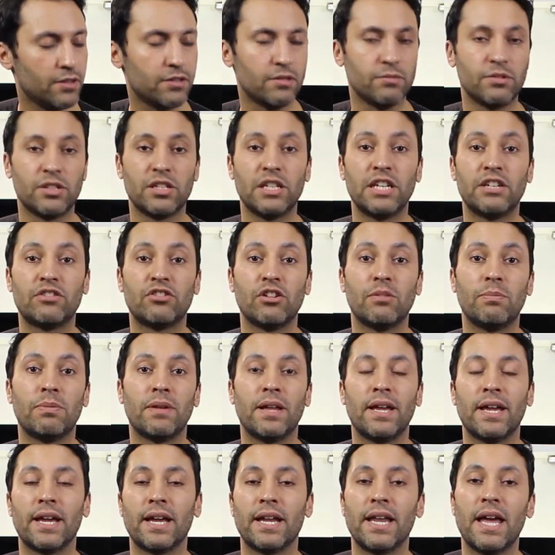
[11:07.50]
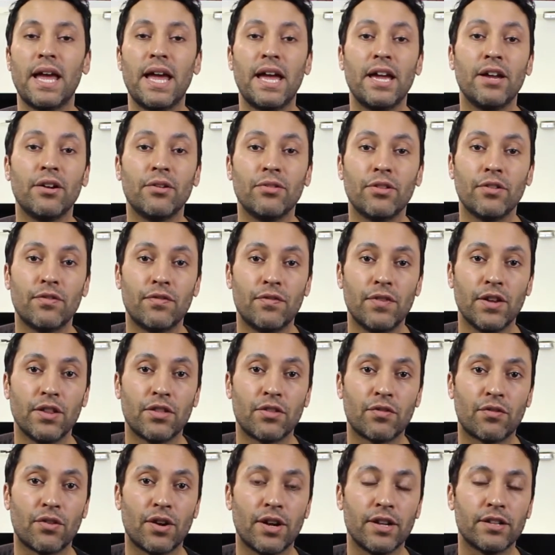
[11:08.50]
I'm just literally playing an A on the
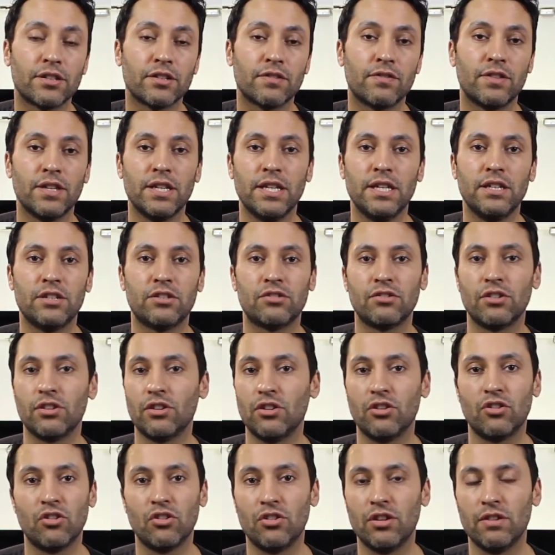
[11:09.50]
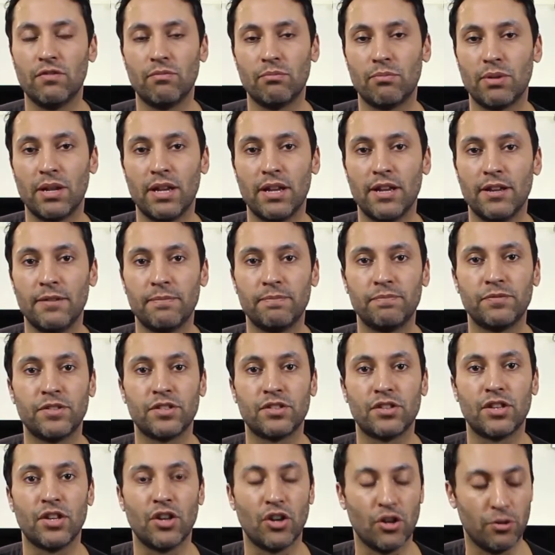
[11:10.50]
5th fret of the E string. You could even play
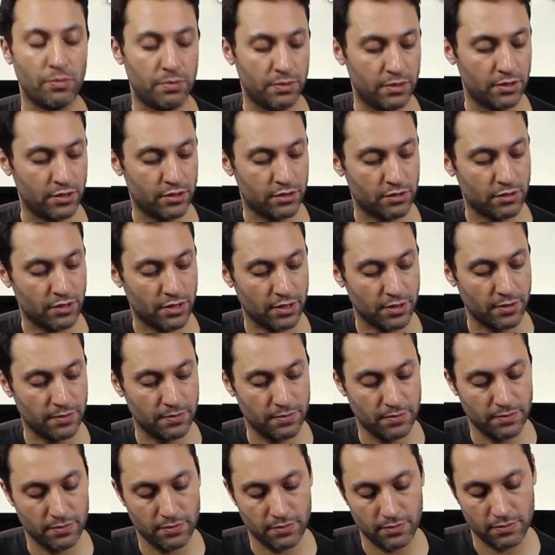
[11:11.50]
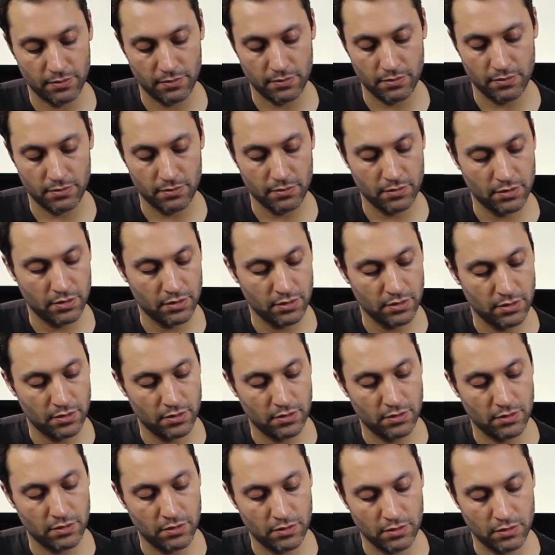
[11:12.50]
just the open string.
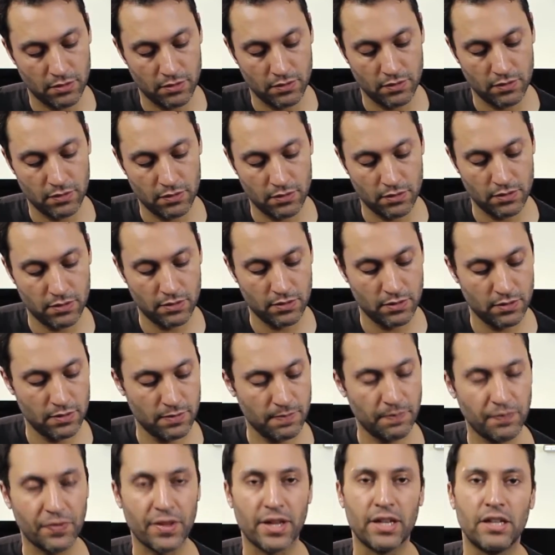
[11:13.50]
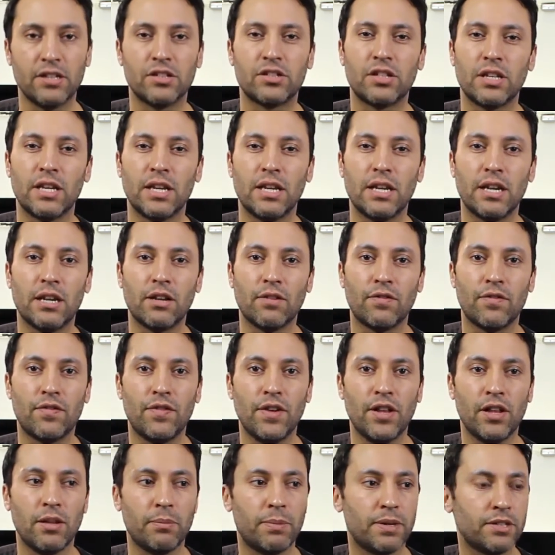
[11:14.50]
And I just did a little
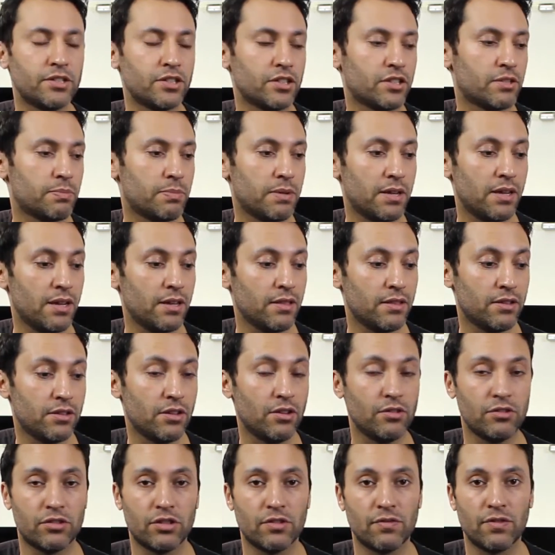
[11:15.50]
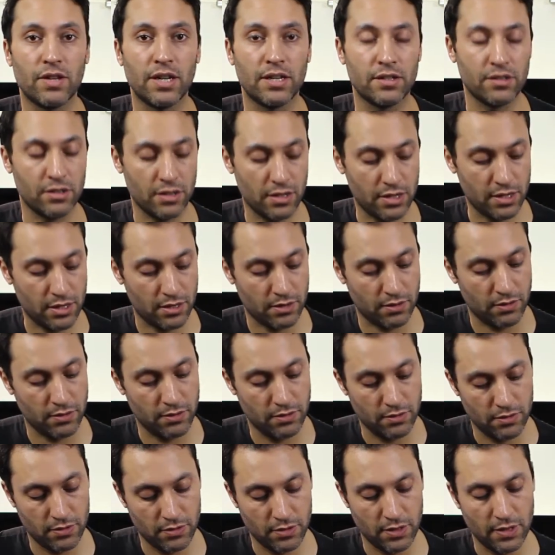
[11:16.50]
fill by just playing the notes of that scale.
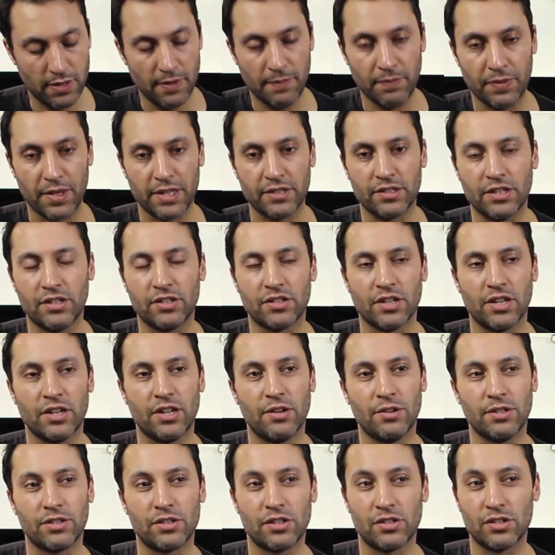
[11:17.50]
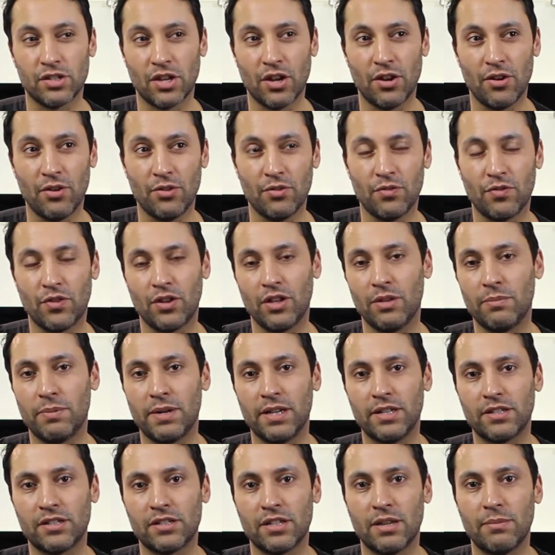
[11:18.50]
And since I know it's a tone followed
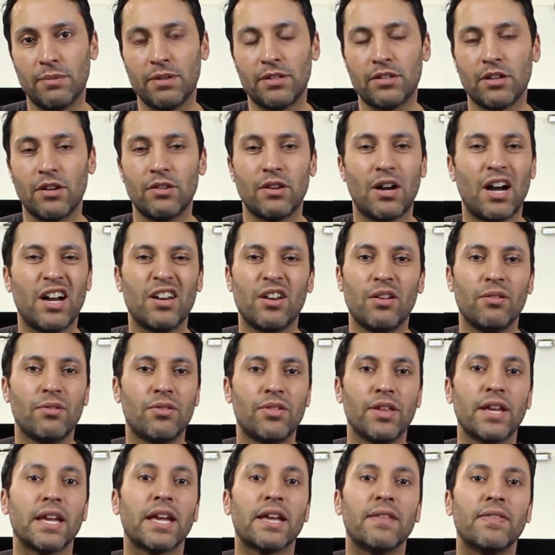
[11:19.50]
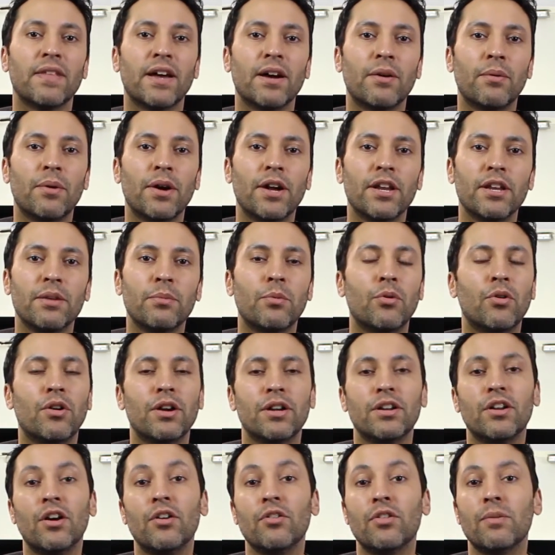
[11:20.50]
by a semitone, I don't think in that way anymore.
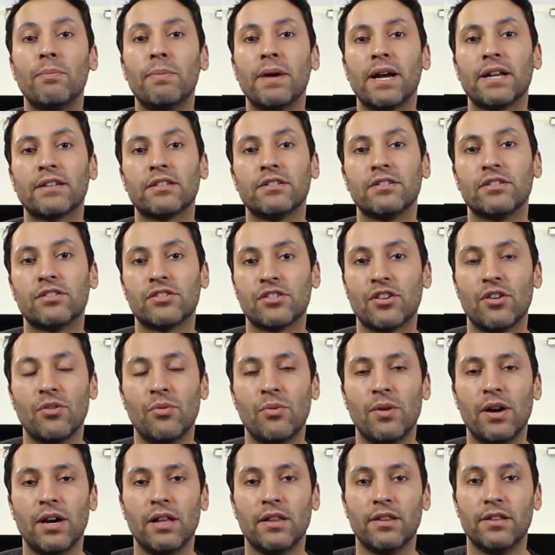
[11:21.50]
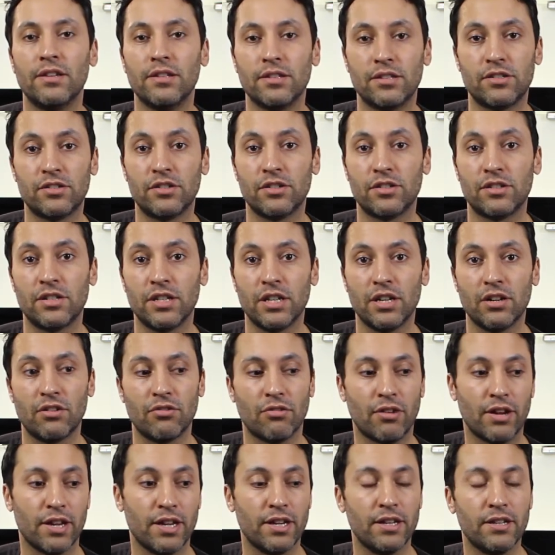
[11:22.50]
I know the pattern so well that it's just
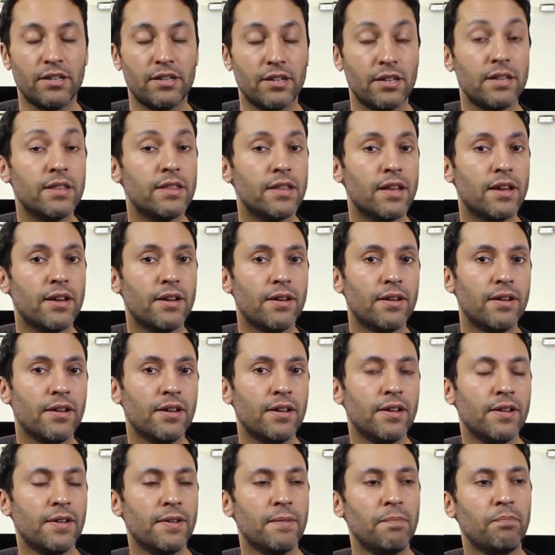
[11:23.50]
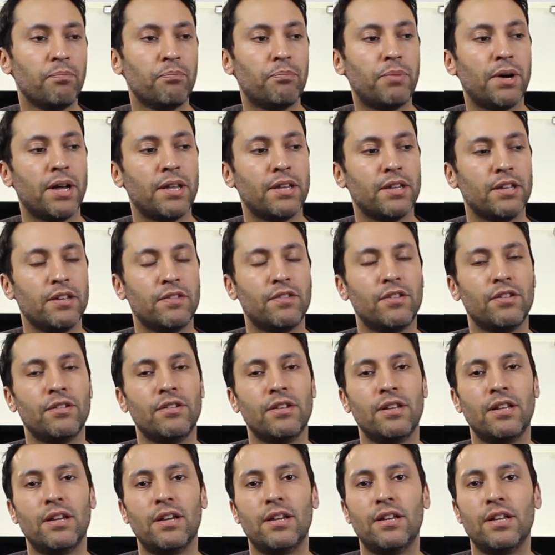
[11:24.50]
ingrained in there. But if you
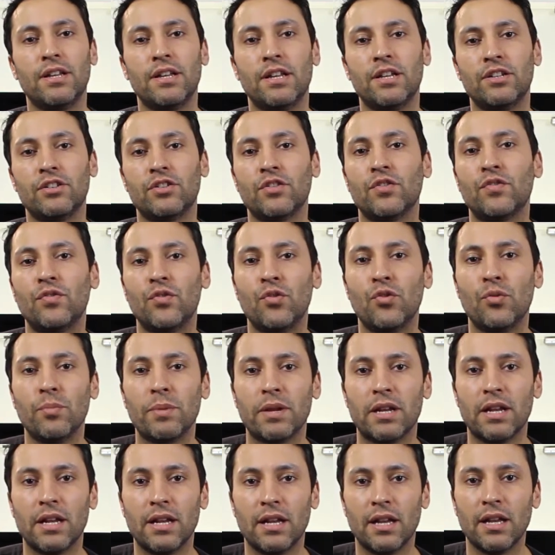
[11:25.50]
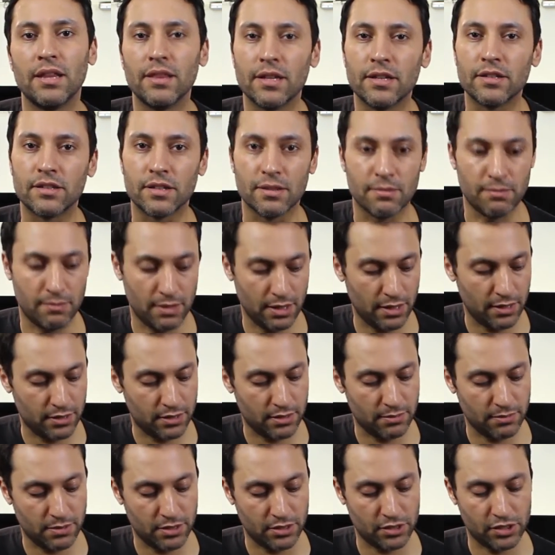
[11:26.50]
learn it as a formula like this, it
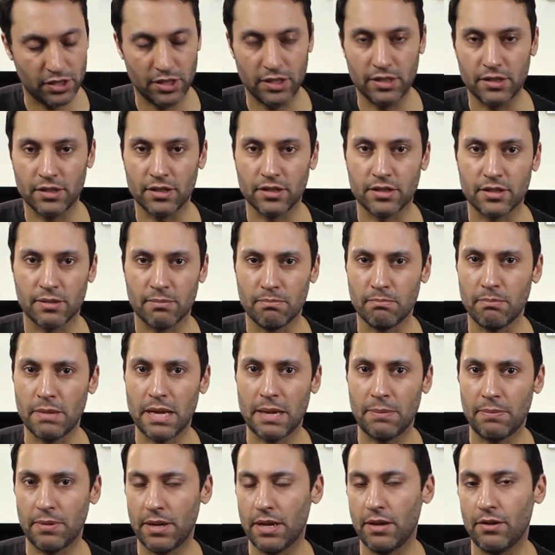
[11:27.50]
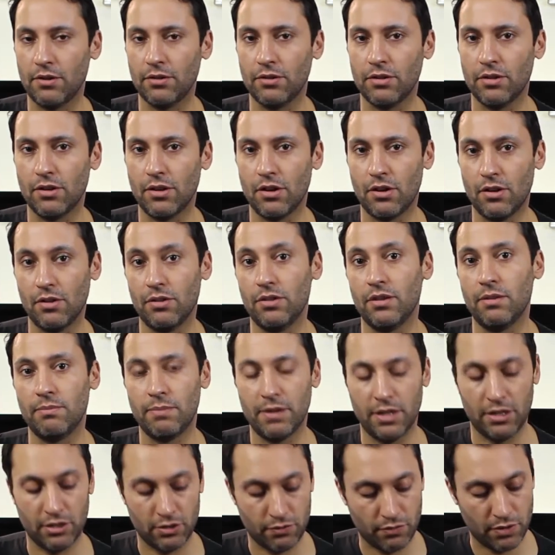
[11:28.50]
makes it much easier to map out on the
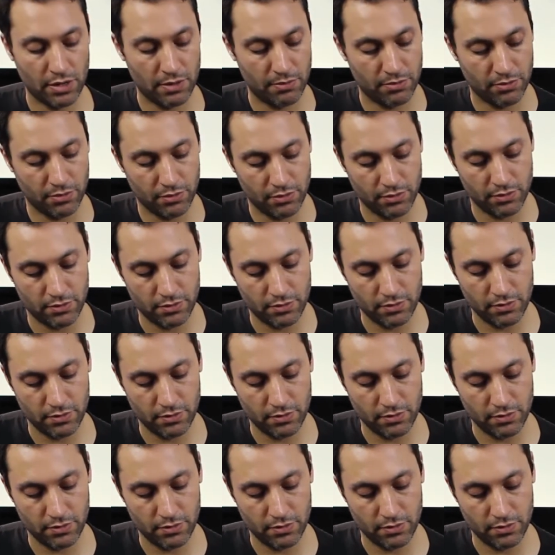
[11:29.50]
bass fretboard.